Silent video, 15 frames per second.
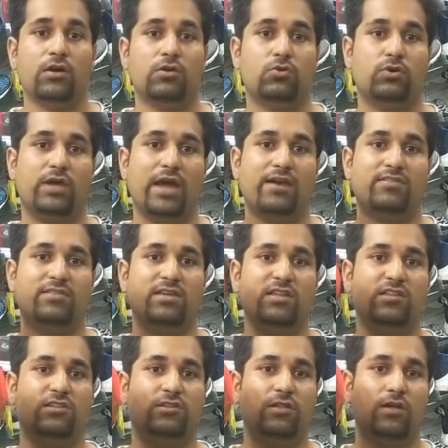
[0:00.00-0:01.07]
to get
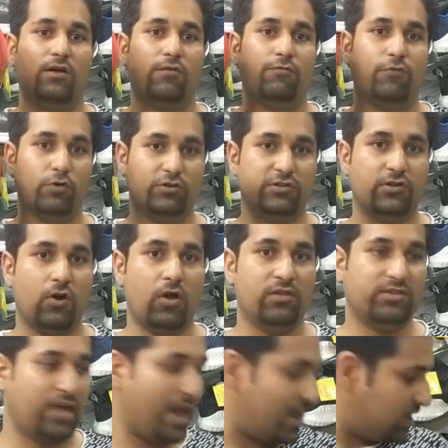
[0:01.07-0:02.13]
these
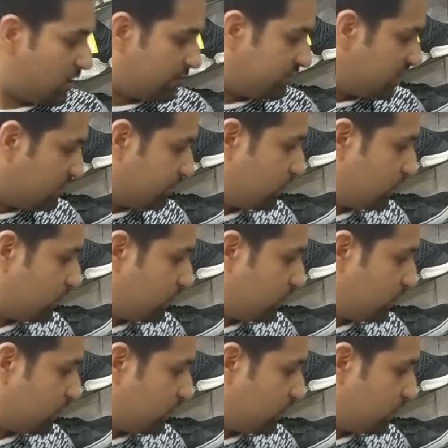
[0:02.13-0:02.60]
futsals, any of these